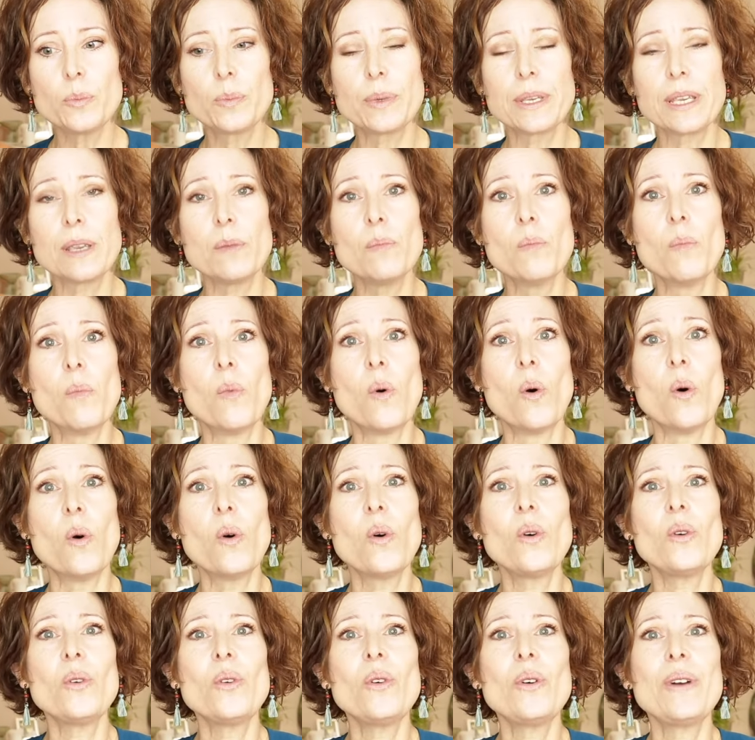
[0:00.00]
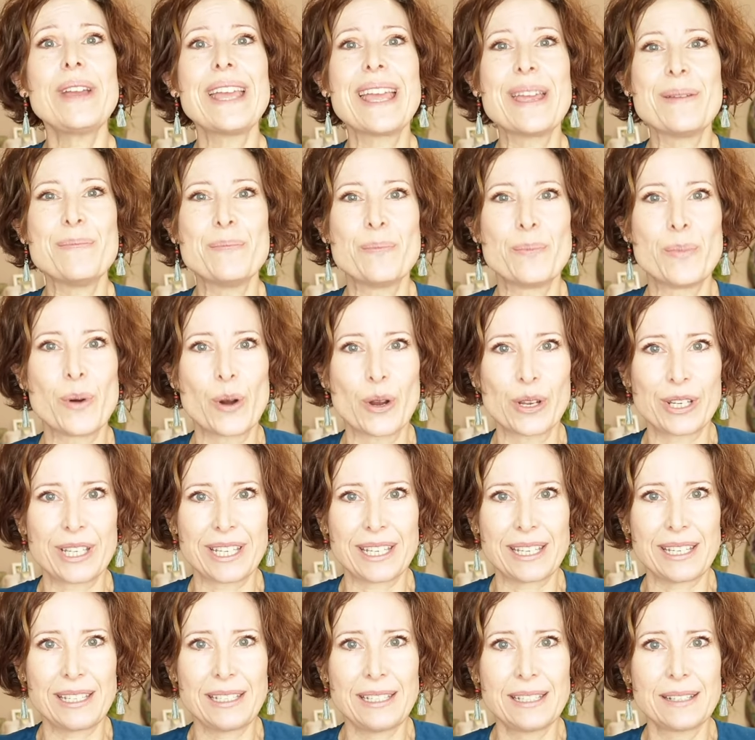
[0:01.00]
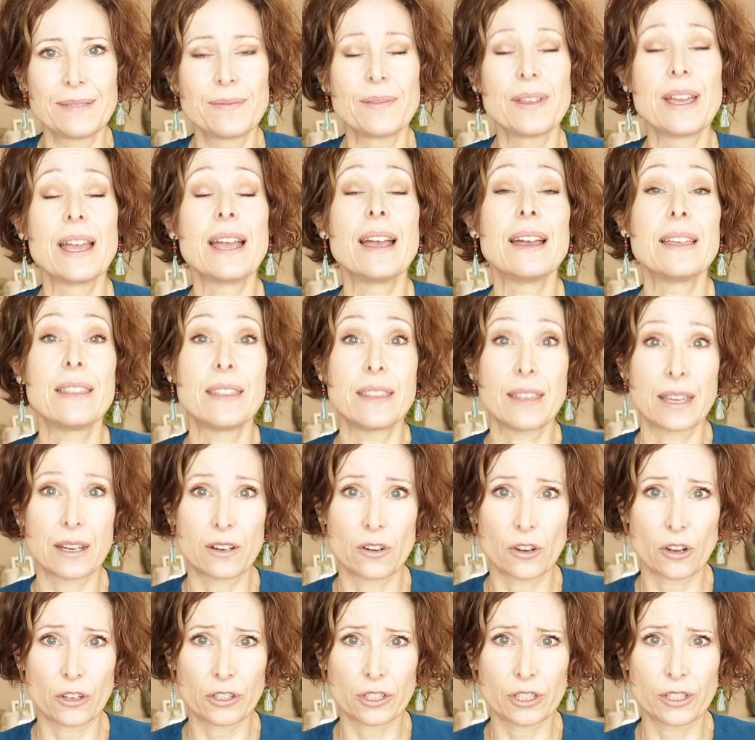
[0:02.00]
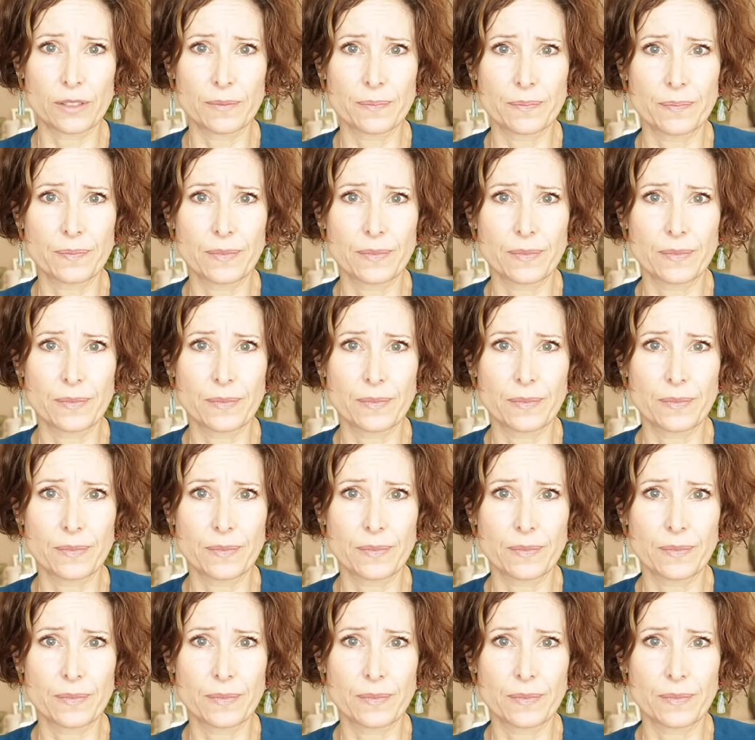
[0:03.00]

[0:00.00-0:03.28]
be more embodied than not.